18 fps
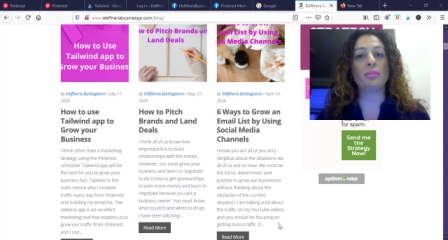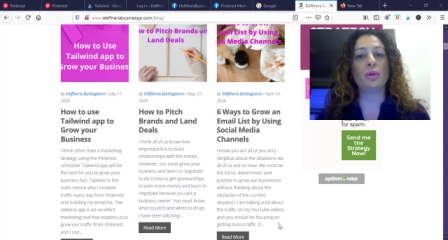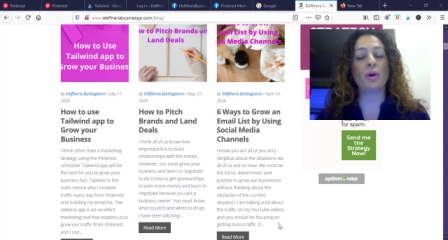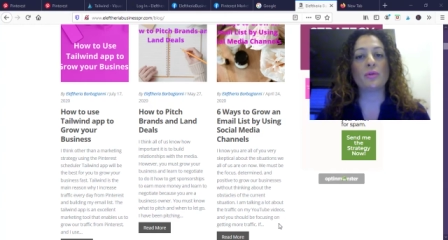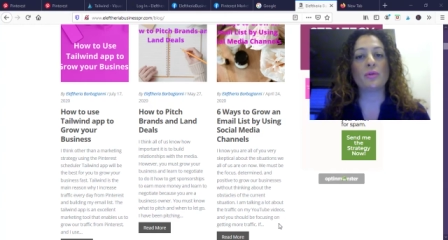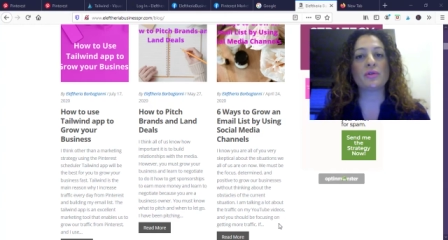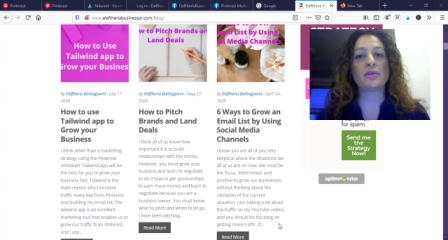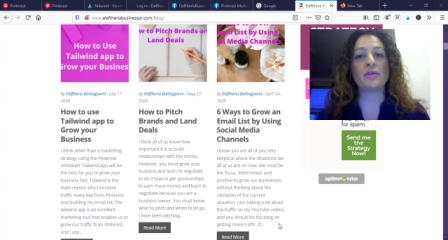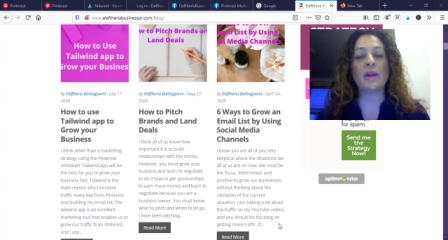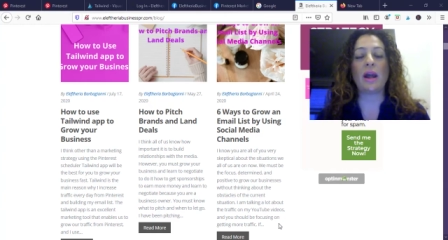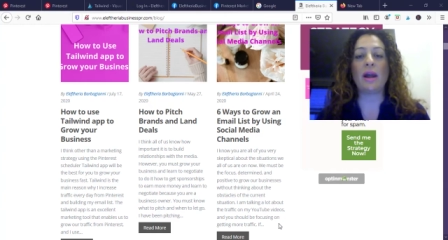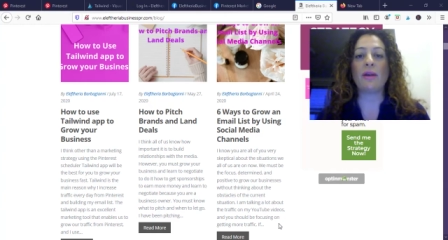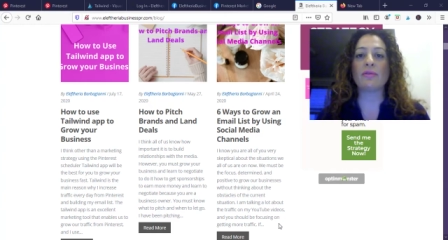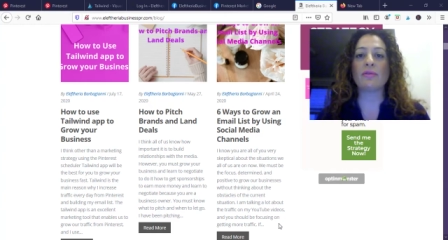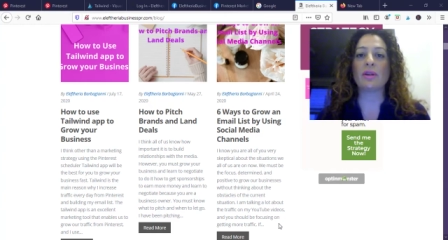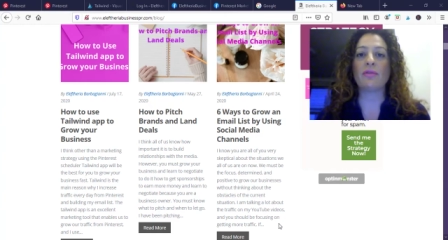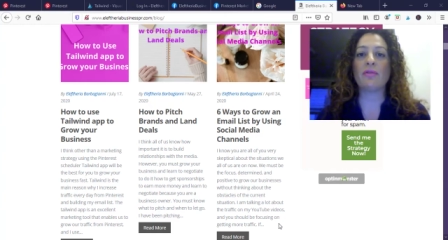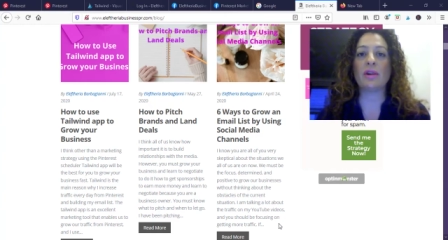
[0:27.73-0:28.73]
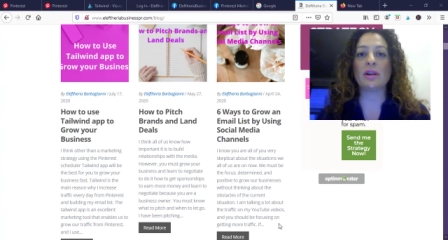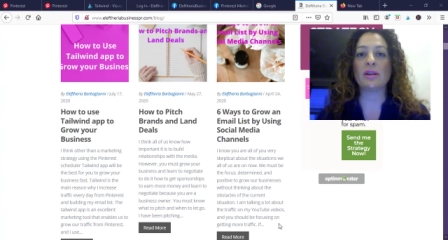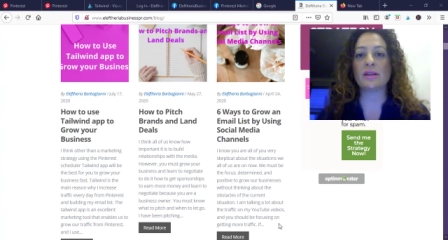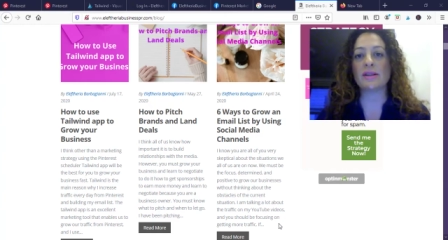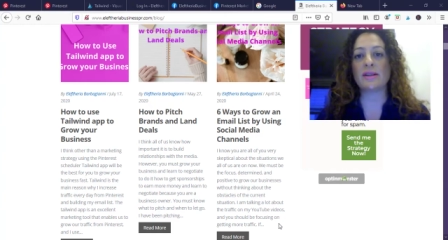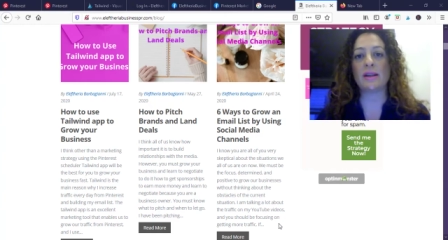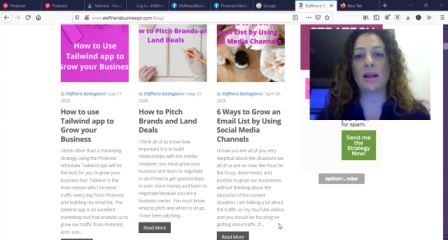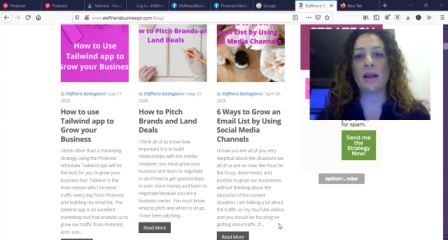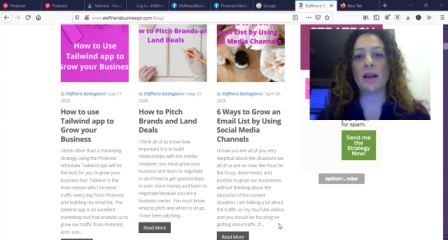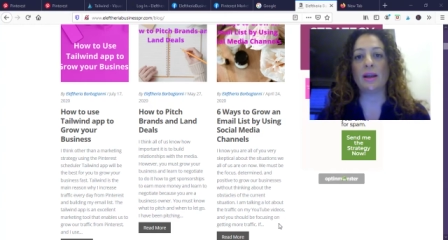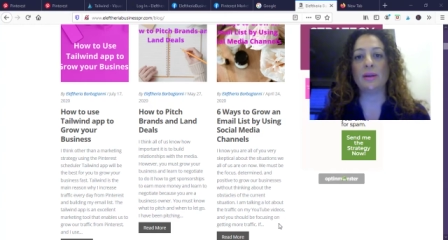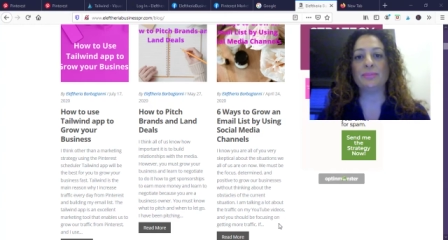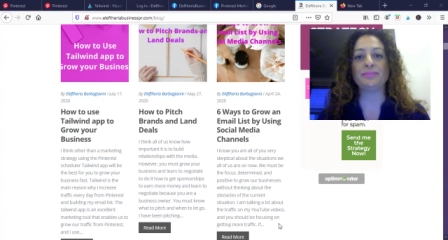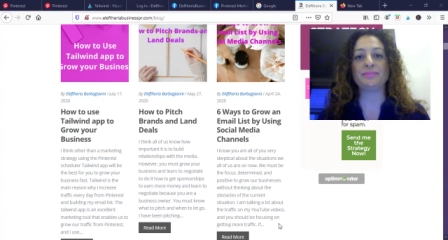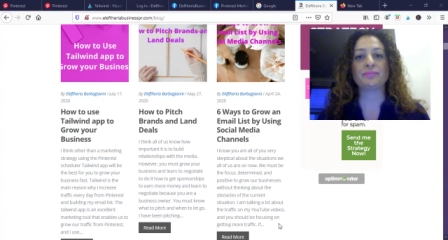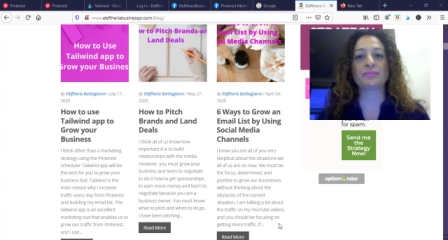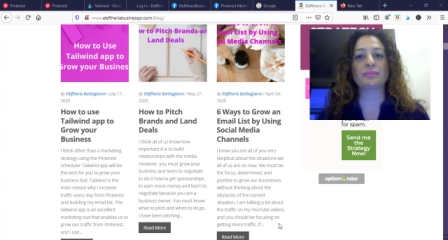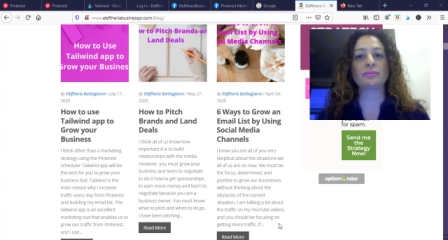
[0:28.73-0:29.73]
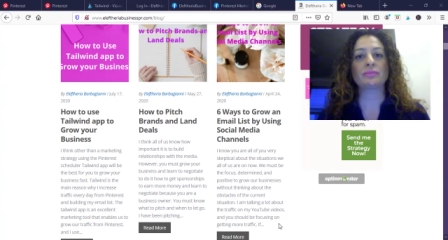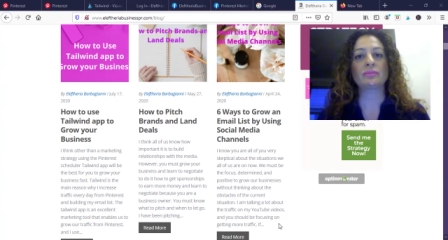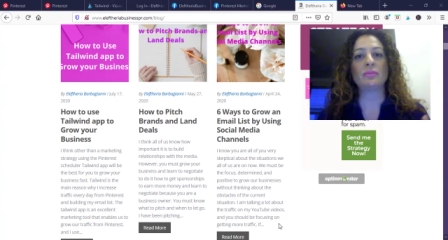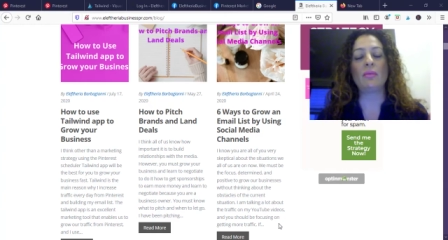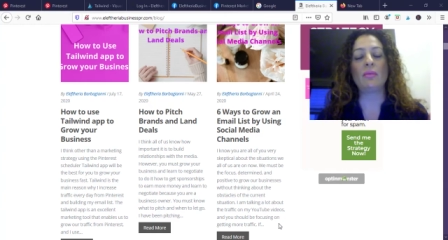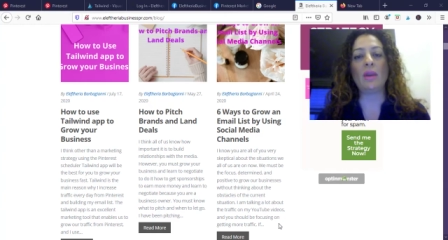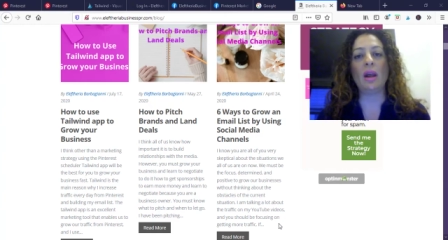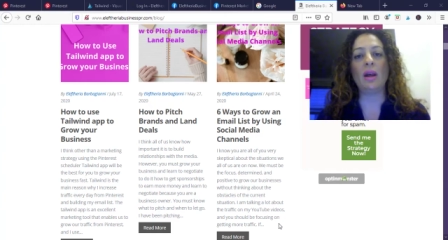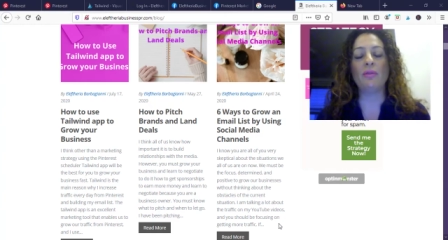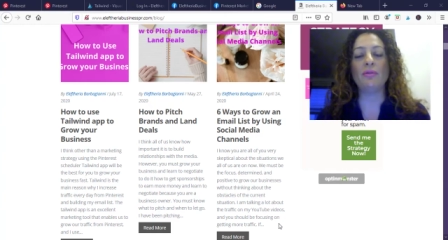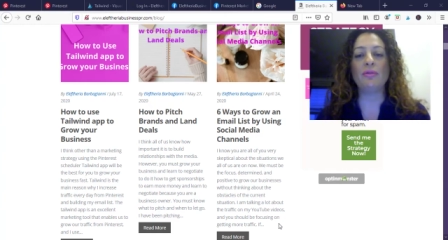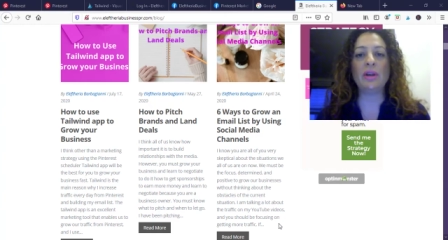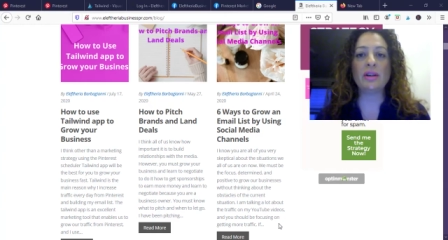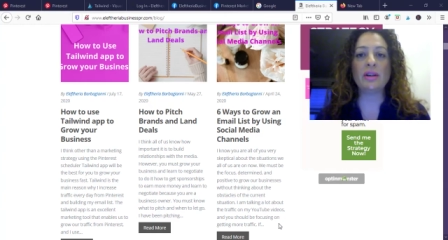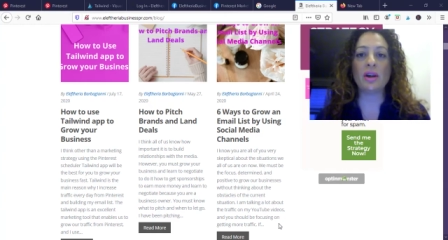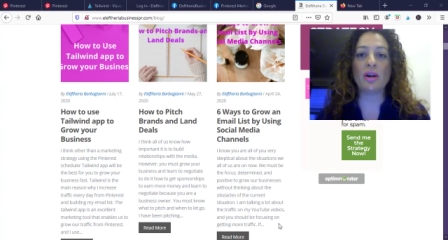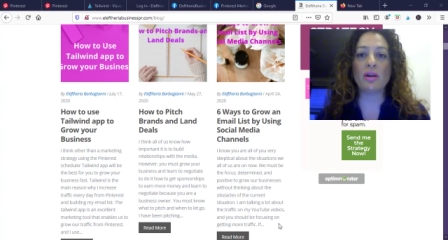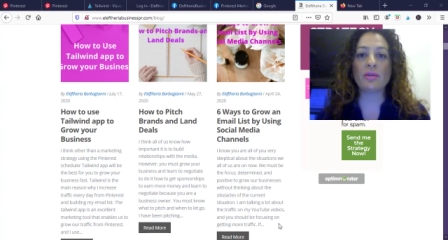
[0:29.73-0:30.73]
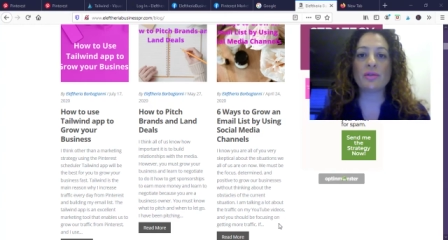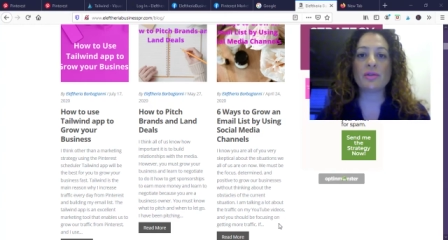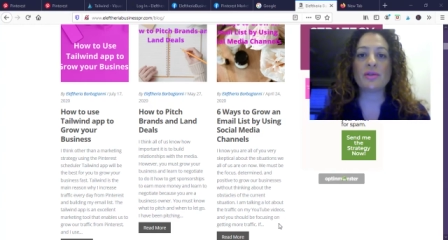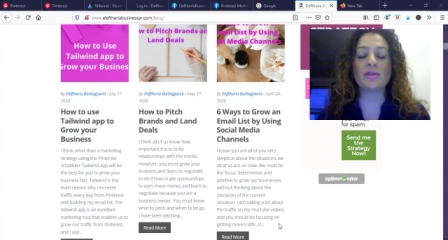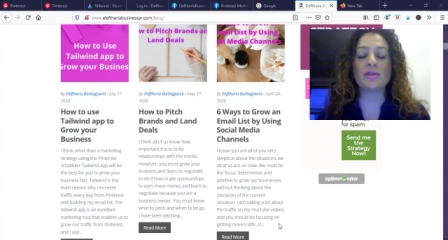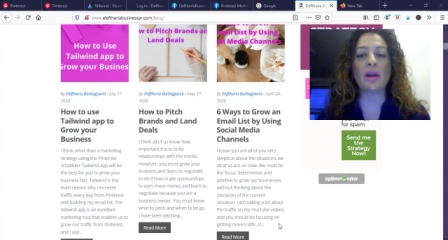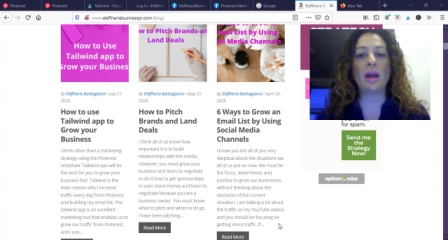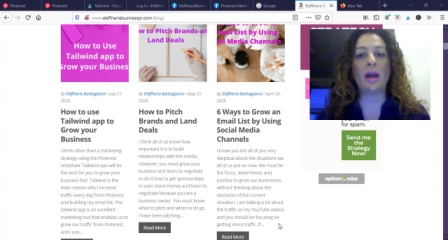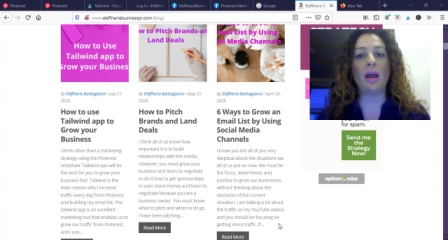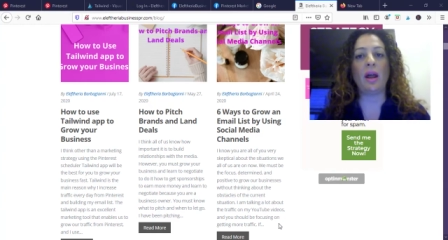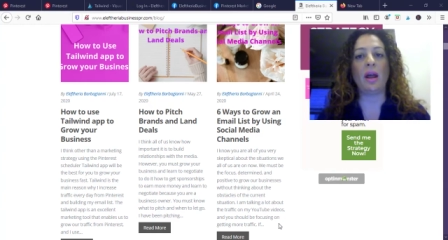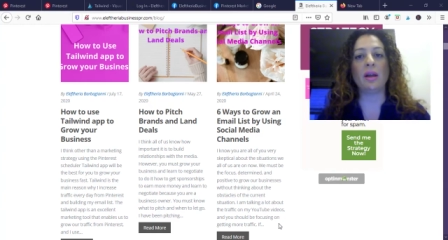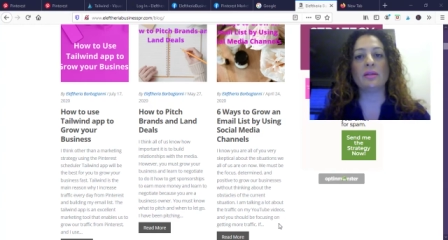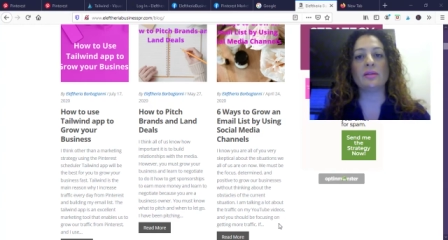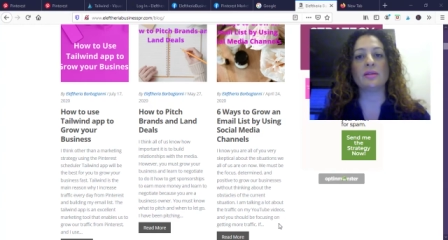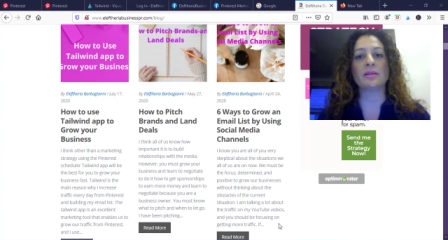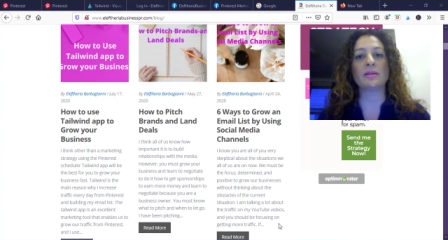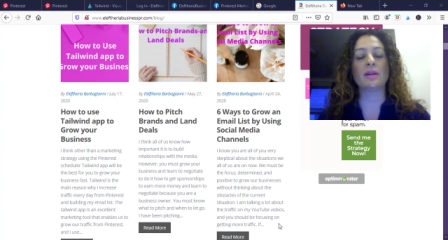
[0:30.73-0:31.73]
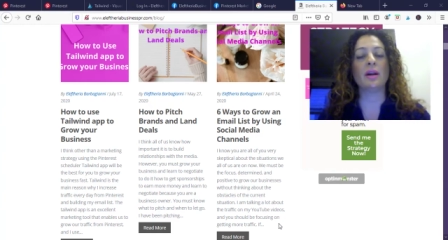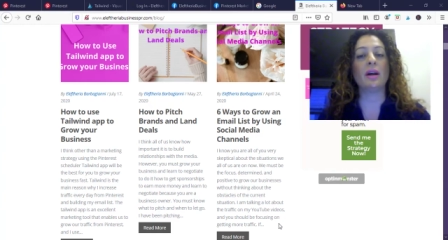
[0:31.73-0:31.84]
post every Thursday videos, and